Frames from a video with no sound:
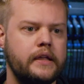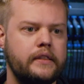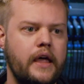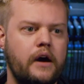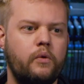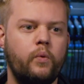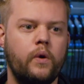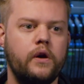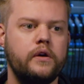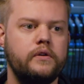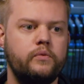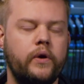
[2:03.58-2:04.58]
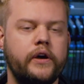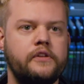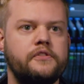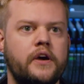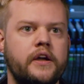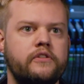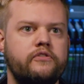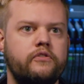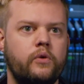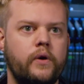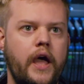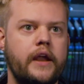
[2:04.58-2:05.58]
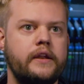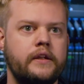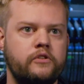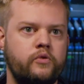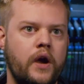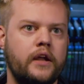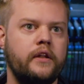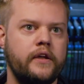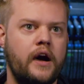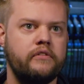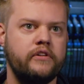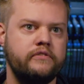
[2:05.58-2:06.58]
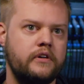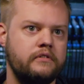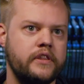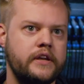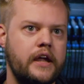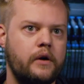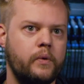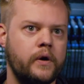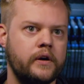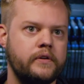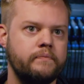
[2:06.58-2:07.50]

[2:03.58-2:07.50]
that weren't really designed for editing directly off of over the network.